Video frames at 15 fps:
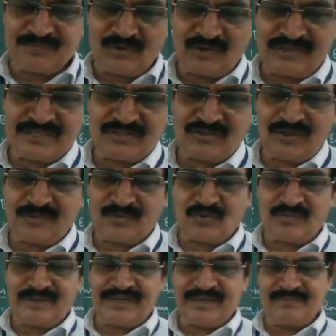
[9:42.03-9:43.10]
policy of
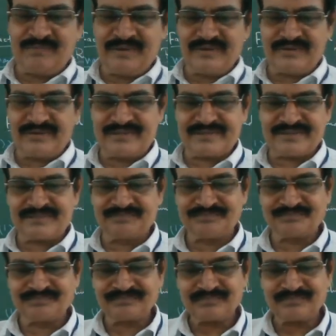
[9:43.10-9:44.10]
Roman emperors